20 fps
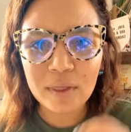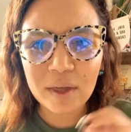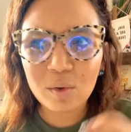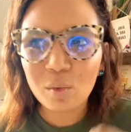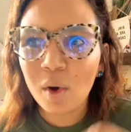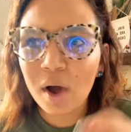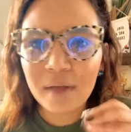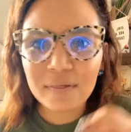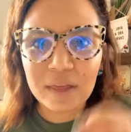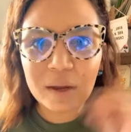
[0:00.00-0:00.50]
They
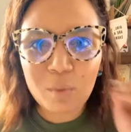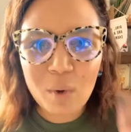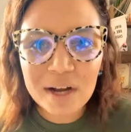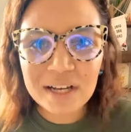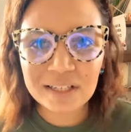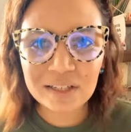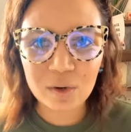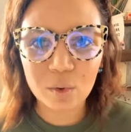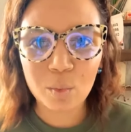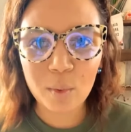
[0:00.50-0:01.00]

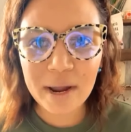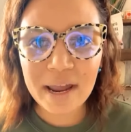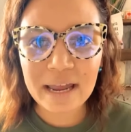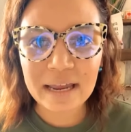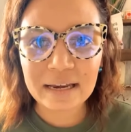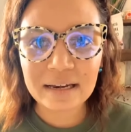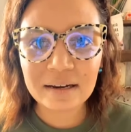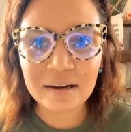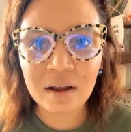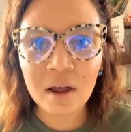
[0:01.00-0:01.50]
want to
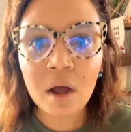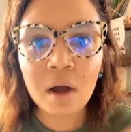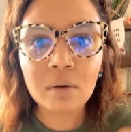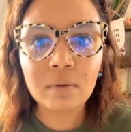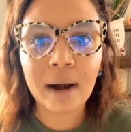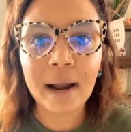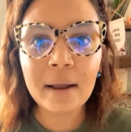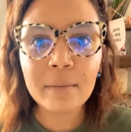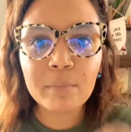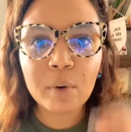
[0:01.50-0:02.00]
win,
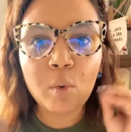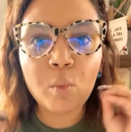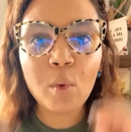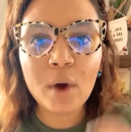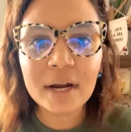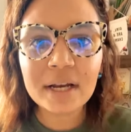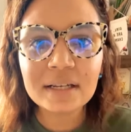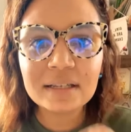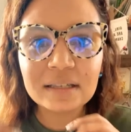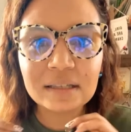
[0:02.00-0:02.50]
right? But
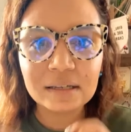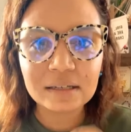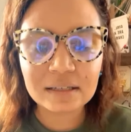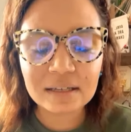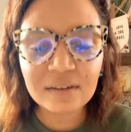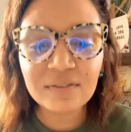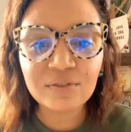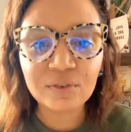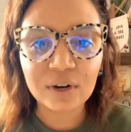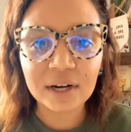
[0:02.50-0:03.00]
what is the
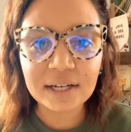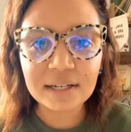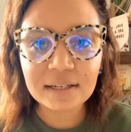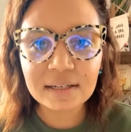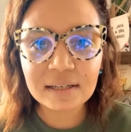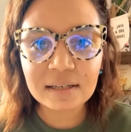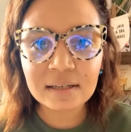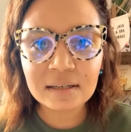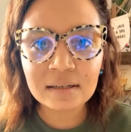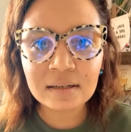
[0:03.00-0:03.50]

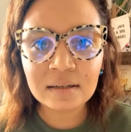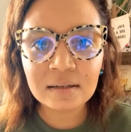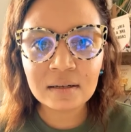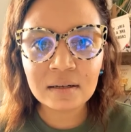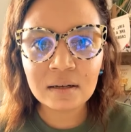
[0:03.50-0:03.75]
difference?